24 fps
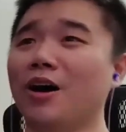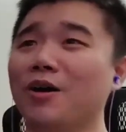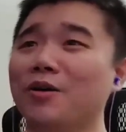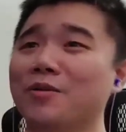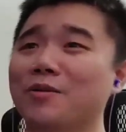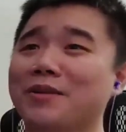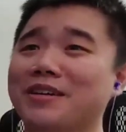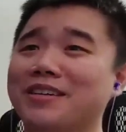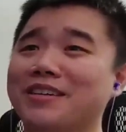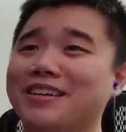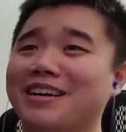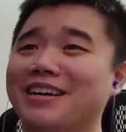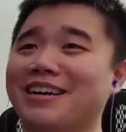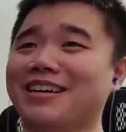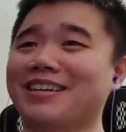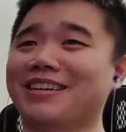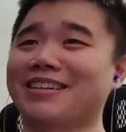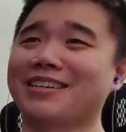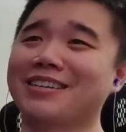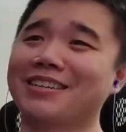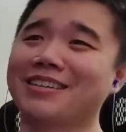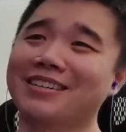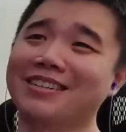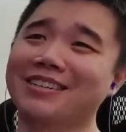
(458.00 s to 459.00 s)
Oh my
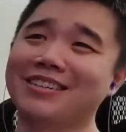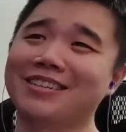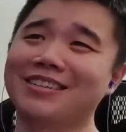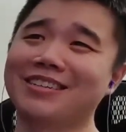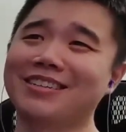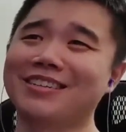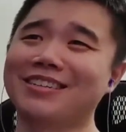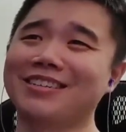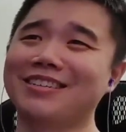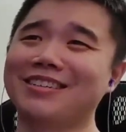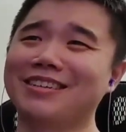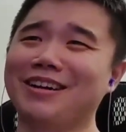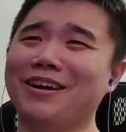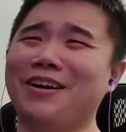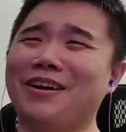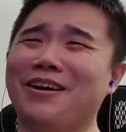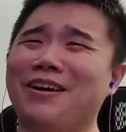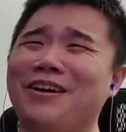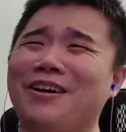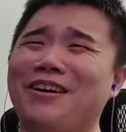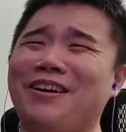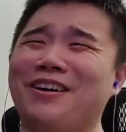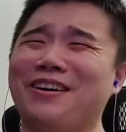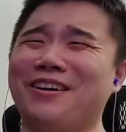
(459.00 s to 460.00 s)
god.
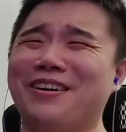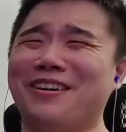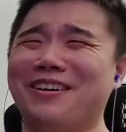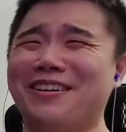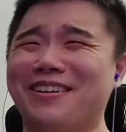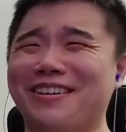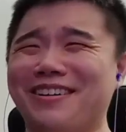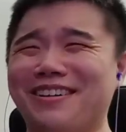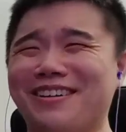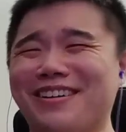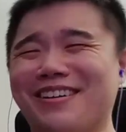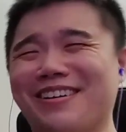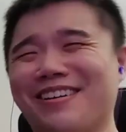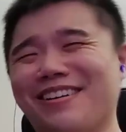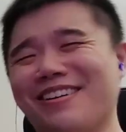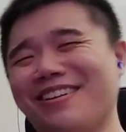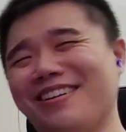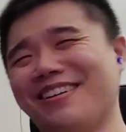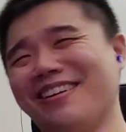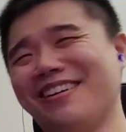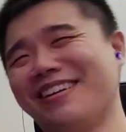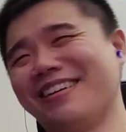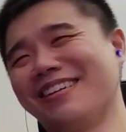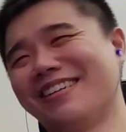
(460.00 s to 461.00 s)

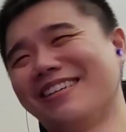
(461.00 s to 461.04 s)
Oh.